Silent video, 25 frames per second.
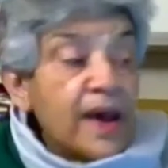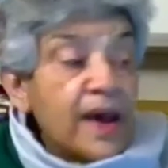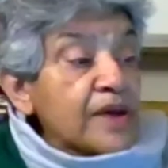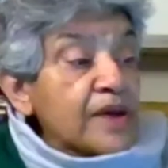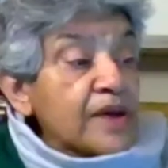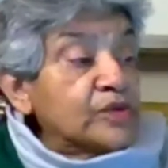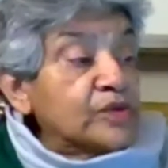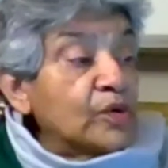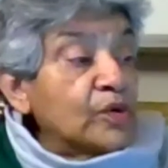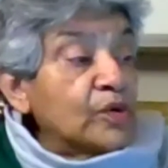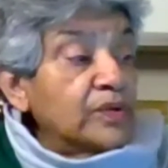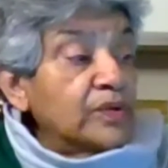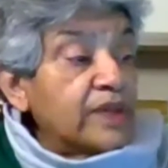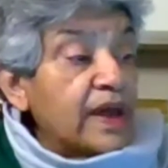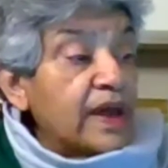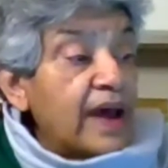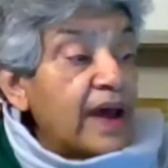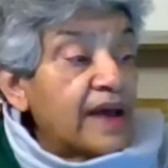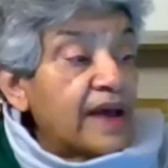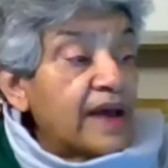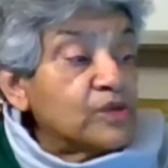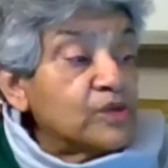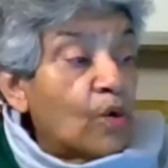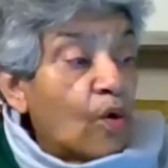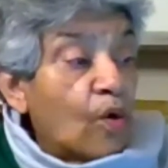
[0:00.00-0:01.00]
So there
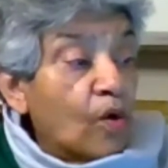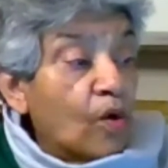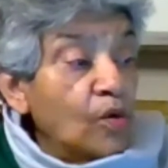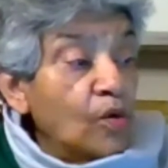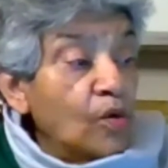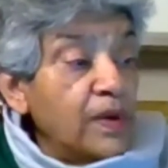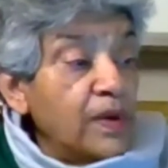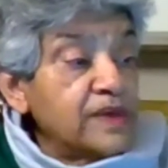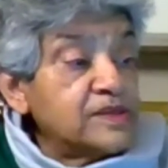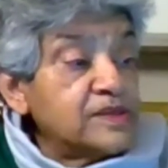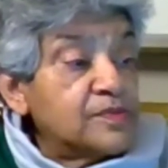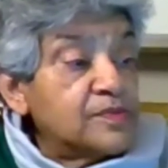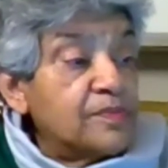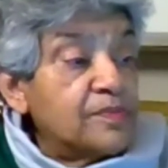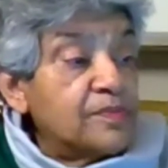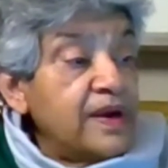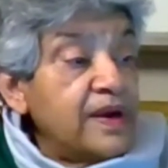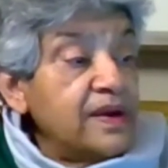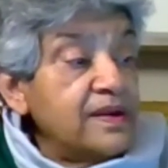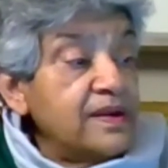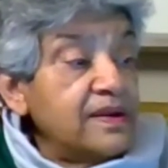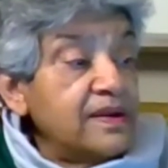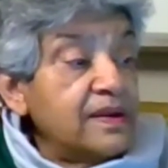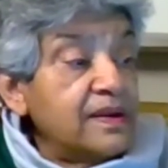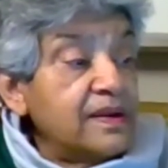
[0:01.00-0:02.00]
has always
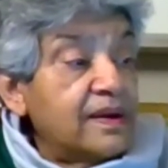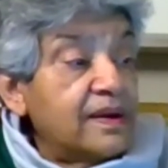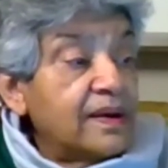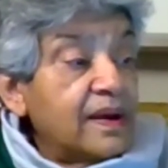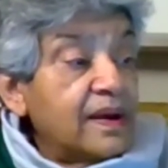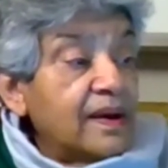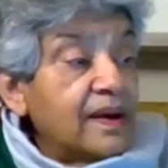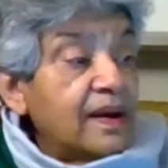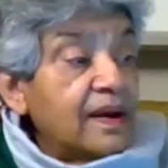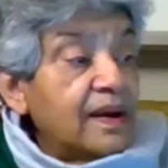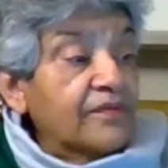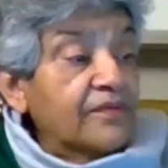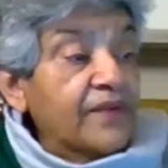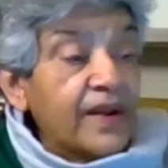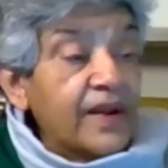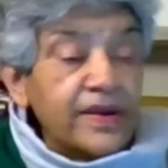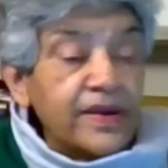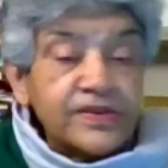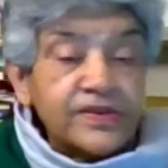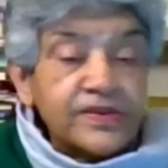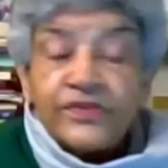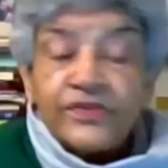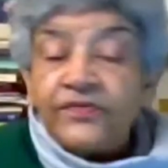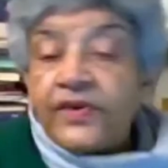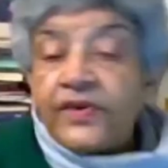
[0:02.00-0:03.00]
been a very
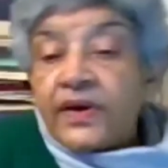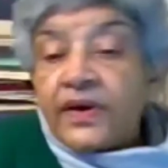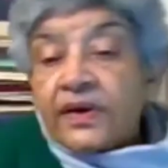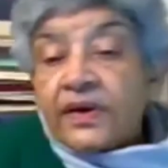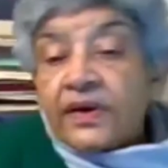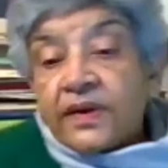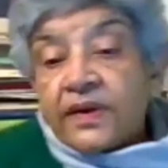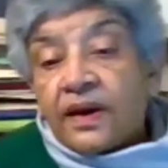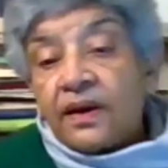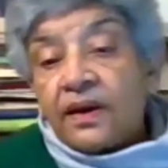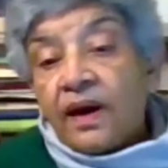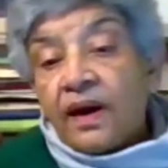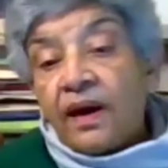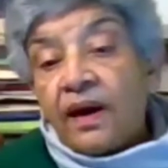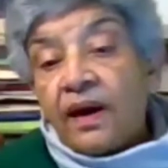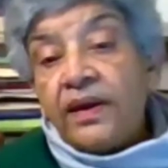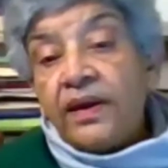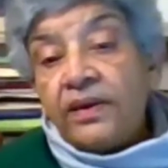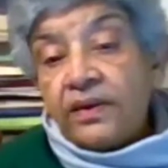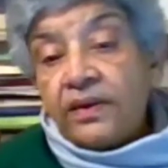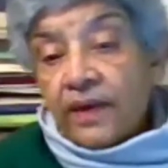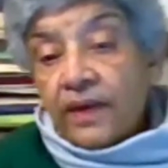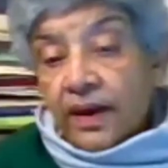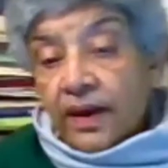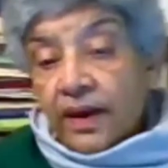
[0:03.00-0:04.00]
severe
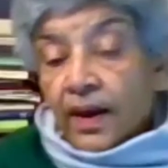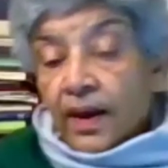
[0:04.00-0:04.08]
decline